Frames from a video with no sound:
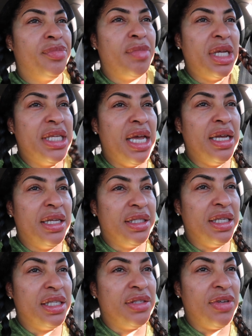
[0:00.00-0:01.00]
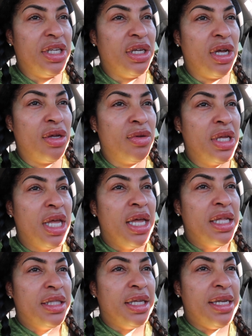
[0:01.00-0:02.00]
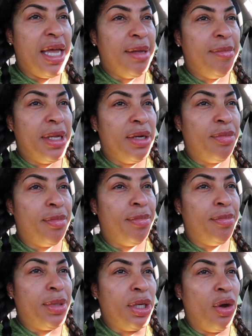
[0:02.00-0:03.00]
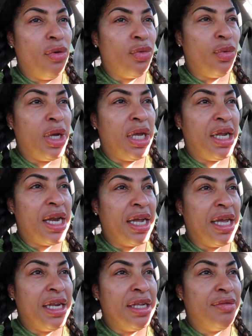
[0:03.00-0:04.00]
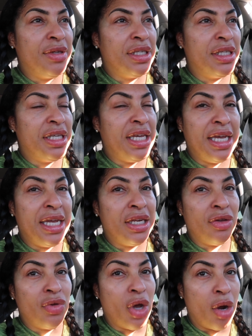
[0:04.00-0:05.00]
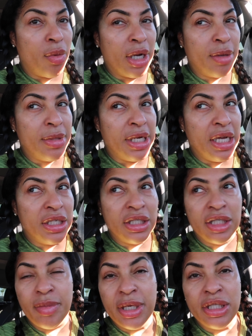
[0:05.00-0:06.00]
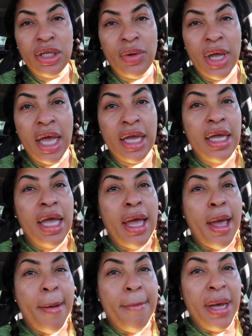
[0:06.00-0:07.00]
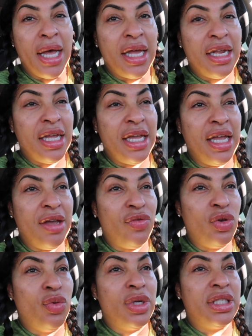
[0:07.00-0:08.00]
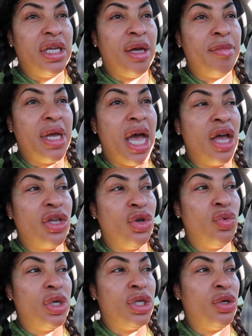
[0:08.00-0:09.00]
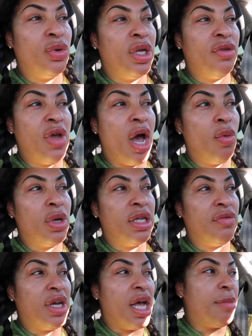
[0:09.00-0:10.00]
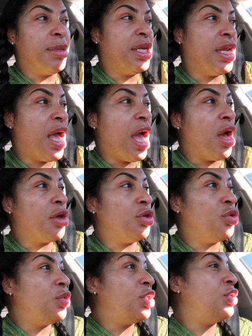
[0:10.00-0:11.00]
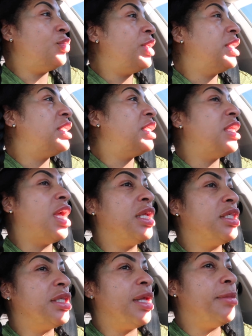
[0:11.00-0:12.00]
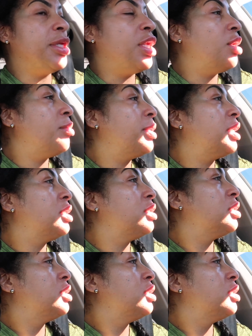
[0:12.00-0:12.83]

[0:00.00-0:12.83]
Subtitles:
By the time y'all see this video, the date been be over with, and I can't even get any of y'all recommendations, but it's okay. But if you would tell me how you would do it, if y'all want to leave a comment how you would do it, then y'all just let me know. But